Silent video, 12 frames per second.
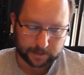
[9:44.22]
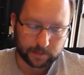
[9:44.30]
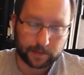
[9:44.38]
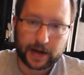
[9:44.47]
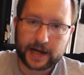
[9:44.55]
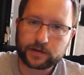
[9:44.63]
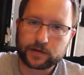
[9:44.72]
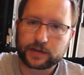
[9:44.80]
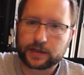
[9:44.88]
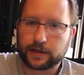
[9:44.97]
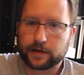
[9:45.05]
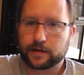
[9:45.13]
My
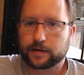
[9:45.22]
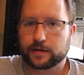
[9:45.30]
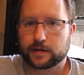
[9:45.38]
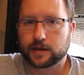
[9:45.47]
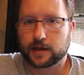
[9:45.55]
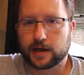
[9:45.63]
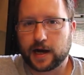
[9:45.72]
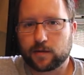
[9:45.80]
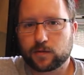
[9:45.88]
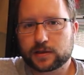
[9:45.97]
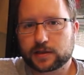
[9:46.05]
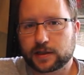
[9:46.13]
mattress here, I
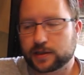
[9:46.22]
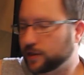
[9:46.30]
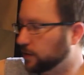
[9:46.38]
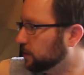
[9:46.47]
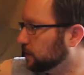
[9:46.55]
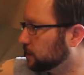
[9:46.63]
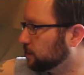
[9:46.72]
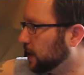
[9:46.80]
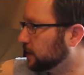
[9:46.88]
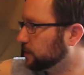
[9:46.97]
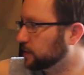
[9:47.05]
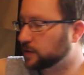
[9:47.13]
was going to show you this
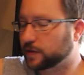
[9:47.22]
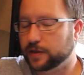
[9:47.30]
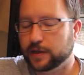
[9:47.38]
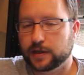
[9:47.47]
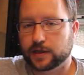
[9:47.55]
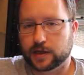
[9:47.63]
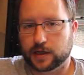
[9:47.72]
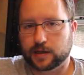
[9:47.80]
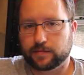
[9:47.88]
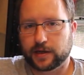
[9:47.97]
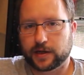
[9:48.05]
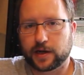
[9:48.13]
mattress
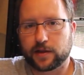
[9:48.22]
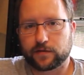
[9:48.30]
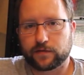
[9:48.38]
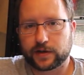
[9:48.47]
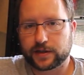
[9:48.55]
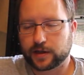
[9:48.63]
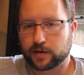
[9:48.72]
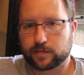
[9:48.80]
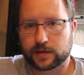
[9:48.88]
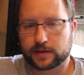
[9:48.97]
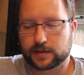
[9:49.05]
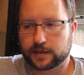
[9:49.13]
in another video,
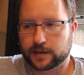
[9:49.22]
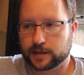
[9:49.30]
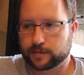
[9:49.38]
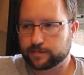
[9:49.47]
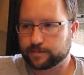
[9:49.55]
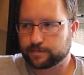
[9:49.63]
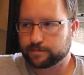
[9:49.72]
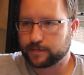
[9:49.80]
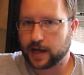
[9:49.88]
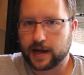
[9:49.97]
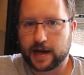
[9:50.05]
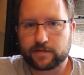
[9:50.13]
but
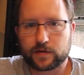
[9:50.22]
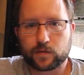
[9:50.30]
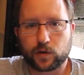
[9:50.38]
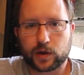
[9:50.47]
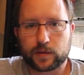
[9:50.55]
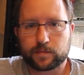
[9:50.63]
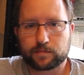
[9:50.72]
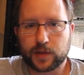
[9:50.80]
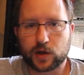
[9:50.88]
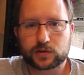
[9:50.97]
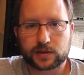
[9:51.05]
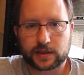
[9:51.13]
I haven't really
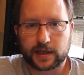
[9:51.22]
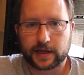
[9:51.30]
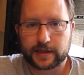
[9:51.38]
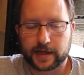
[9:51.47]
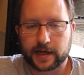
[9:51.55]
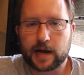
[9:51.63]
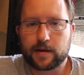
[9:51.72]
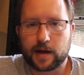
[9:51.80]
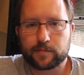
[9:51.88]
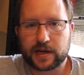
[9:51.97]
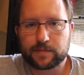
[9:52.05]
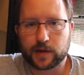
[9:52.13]
posted that yet.
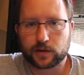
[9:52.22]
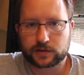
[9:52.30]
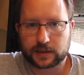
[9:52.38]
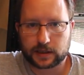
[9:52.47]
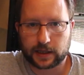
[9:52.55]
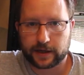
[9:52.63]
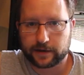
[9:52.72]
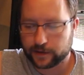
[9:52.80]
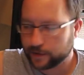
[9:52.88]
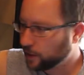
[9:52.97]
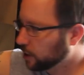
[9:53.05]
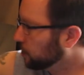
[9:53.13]
I may post it
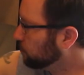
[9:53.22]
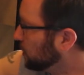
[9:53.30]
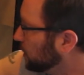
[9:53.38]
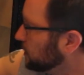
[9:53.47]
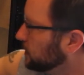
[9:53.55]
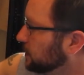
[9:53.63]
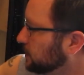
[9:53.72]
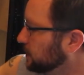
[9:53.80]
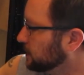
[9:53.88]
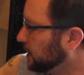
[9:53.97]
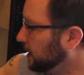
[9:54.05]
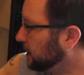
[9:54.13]
later, but this
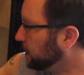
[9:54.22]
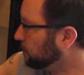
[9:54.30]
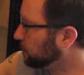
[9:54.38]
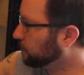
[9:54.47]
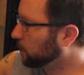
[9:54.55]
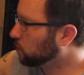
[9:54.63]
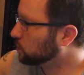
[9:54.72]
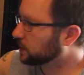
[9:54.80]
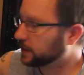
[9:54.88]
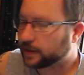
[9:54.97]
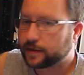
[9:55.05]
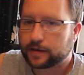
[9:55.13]
is a
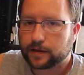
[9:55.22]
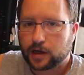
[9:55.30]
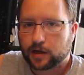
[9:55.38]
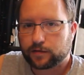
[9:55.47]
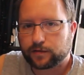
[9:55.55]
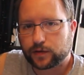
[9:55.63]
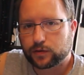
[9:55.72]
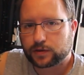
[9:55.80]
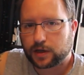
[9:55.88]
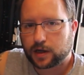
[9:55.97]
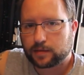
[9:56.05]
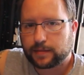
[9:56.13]
folding
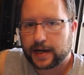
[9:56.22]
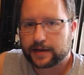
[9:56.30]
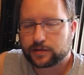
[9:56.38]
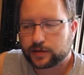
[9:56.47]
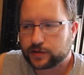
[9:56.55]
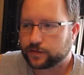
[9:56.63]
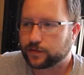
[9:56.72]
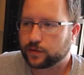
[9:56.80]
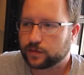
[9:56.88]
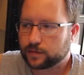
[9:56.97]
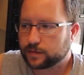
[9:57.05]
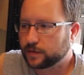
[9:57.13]
futon mattress
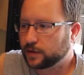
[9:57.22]
for